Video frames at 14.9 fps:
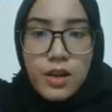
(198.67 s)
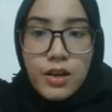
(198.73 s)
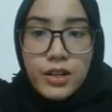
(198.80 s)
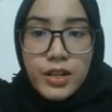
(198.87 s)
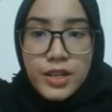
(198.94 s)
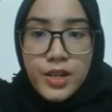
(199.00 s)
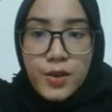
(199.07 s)

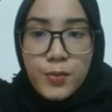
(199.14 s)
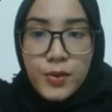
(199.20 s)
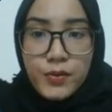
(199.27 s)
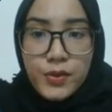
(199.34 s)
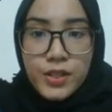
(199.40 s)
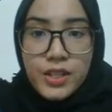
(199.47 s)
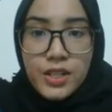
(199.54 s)
Okay, now
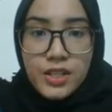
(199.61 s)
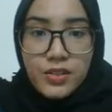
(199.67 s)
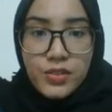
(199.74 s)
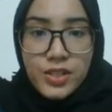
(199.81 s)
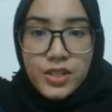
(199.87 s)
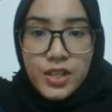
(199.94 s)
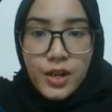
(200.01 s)
move to the
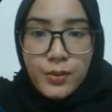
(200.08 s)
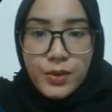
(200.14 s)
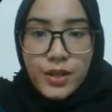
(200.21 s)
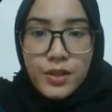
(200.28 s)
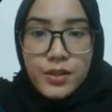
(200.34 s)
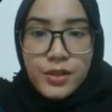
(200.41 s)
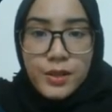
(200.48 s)
literature
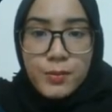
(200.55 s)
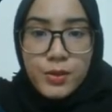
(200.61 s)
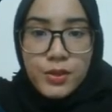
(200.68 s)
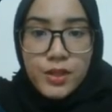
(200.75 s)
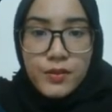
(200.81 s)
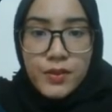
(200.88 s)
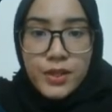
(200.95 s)
outcome, the
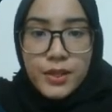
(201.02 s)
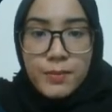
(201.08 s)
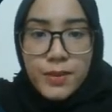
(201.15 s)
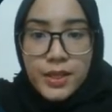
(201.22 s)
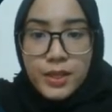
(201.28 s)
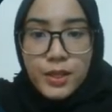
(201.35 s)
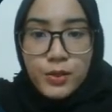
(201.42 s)
most
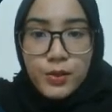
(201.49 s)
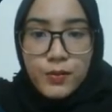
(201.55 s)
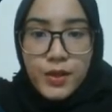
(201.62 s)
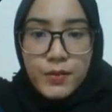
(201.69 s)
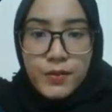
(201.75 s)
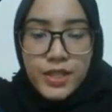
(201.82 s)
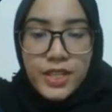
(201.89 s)
effective method to
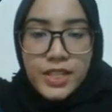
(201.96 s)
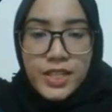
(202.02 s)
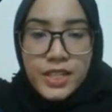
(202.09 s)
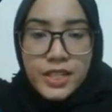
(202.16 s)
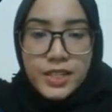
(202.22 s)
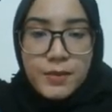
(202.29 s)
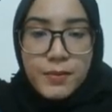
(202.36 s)
fabricate
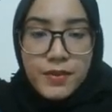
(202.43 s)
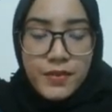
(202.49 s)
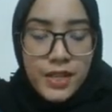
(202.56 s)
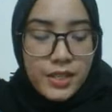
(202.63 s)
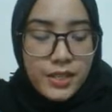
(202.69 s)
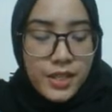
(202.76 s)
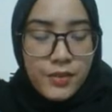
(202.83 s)
gelatin
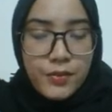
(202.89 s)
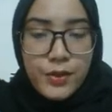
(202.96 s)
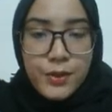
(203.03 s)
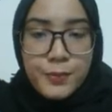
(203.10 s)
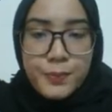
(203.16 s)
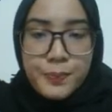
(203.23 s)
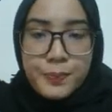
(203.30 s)
PVA
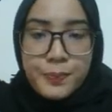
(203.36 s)
scaffold.